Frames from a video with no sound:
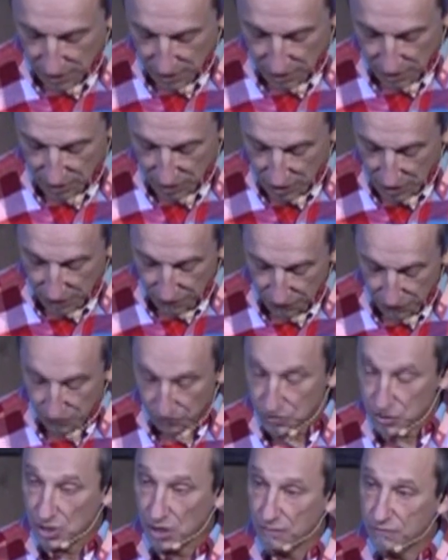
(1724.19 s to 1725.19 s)
and His gift
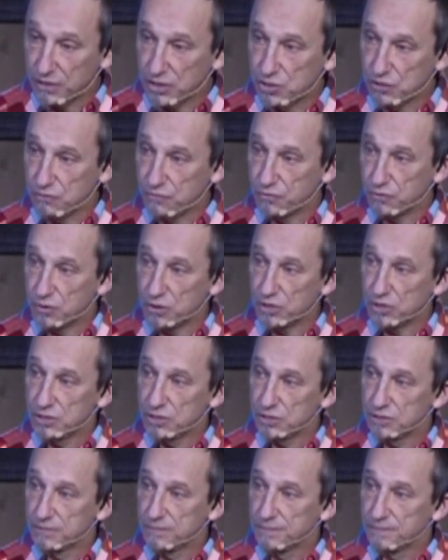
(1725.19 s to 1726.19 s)
of salvation for
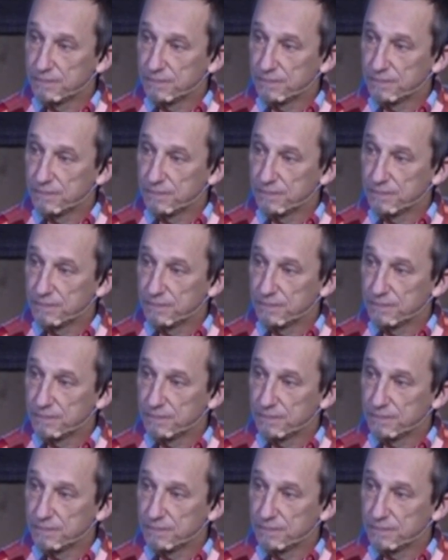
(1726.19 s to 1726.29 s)
us.